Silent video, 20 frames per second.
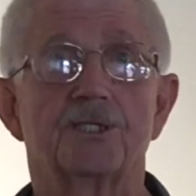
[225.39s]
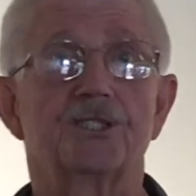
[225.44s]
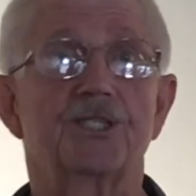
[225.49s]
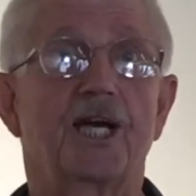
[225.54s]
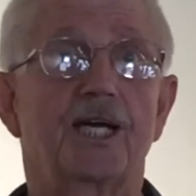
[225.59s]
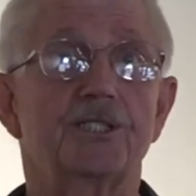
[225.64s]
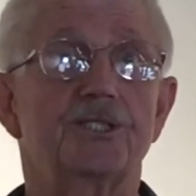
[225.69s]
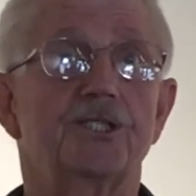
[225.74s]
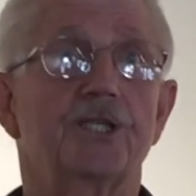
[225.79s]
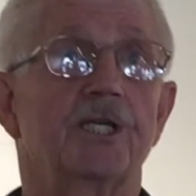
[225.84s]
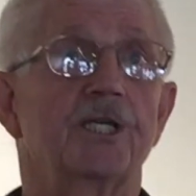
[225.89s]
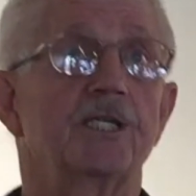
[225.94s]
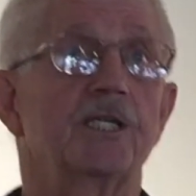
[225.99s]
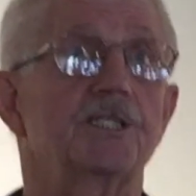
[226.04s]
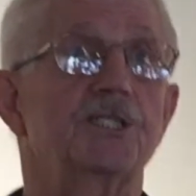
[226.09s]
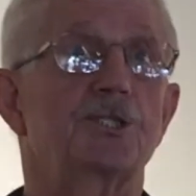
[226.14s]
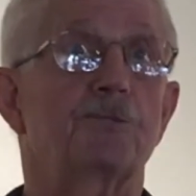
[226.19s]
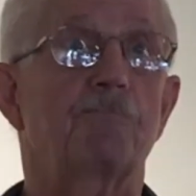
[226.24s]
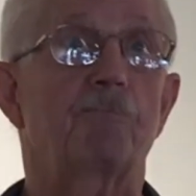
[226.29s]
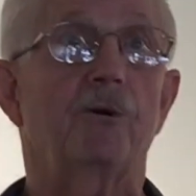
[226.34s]
Touching a
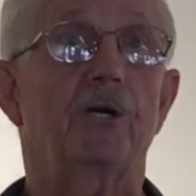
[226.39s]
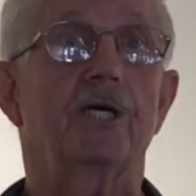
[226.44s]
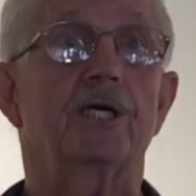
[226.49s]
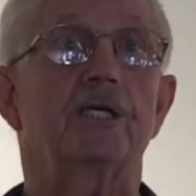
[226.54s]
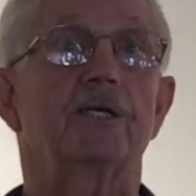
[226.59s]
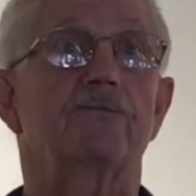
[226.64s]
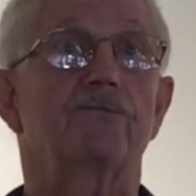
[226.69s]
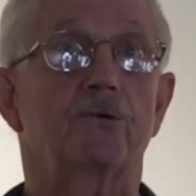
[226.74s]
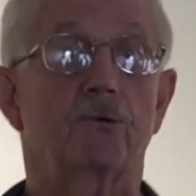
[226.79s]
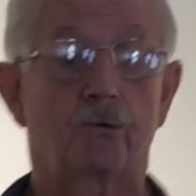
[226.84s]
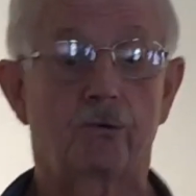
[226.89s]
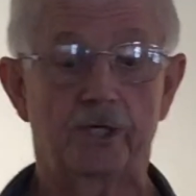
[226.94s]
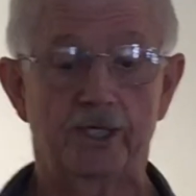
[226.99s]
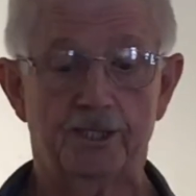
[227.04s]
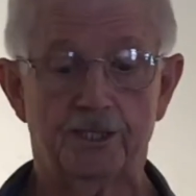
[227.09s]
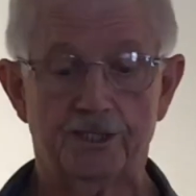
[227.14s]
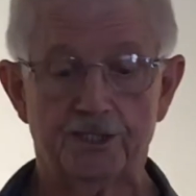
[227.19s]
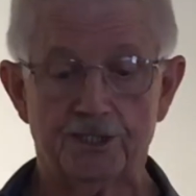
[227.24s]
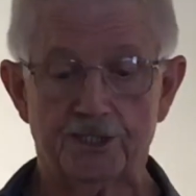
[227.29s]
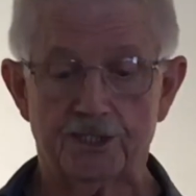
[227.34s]
sprig of
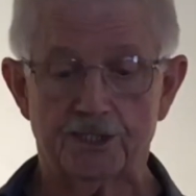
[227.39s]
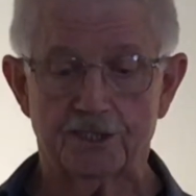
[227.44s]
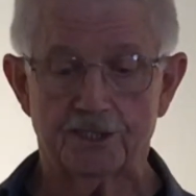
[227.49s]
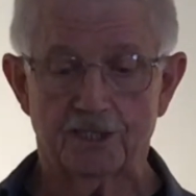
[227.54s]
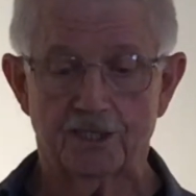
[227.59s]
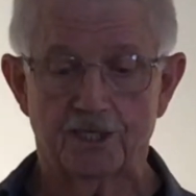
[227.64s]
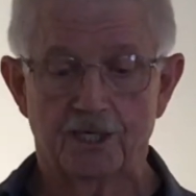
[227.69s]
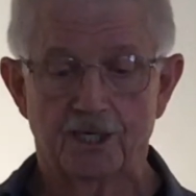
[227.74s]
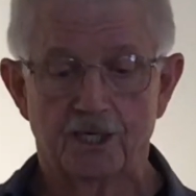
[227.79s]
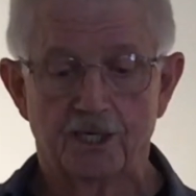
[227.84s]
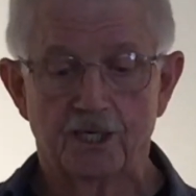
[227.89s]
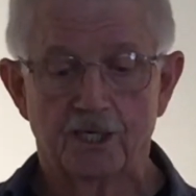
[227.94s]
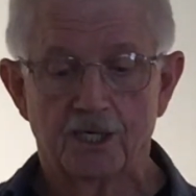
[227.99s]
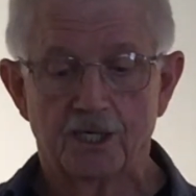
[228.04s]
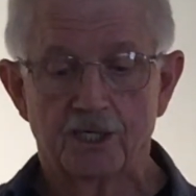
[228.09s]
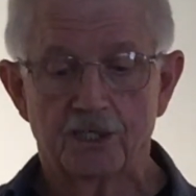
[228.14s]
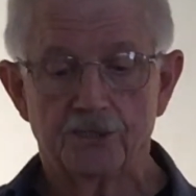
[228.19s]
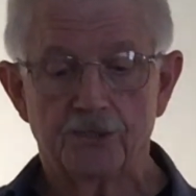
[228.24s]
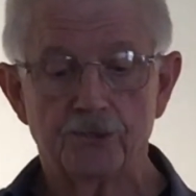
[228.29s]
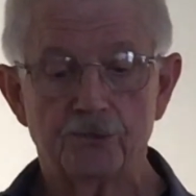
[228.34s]
quince,
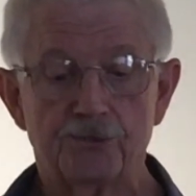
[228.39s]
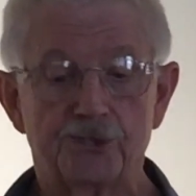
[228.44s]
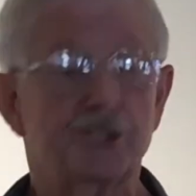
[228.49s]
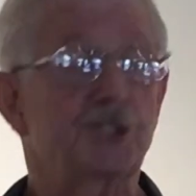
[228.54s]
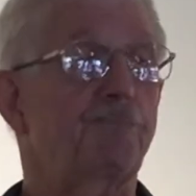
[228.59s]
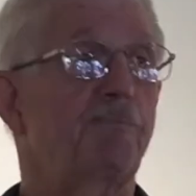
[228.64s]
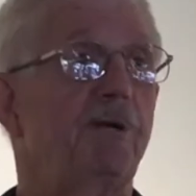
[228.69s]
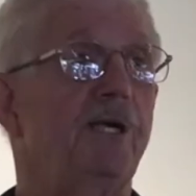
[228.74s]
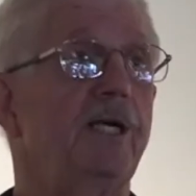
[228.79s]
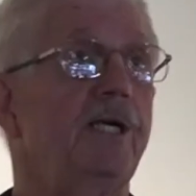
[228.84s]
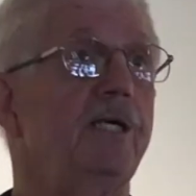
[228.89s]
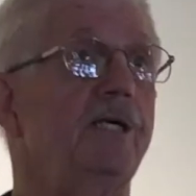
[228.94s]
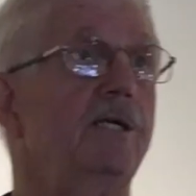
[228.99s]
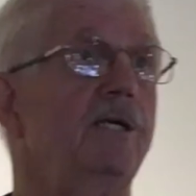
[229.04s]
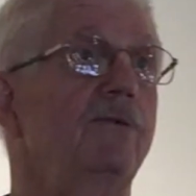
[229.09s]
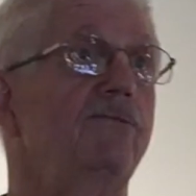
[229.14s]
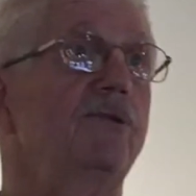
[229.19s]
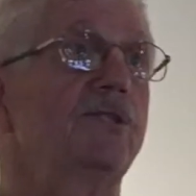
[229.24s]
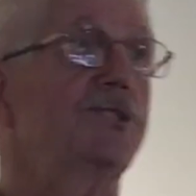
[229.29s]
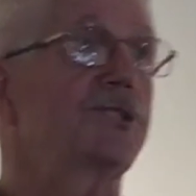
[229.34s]
you'd speak
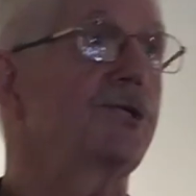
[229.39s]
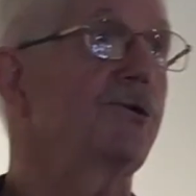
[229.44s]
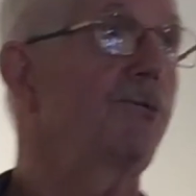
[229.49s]
of its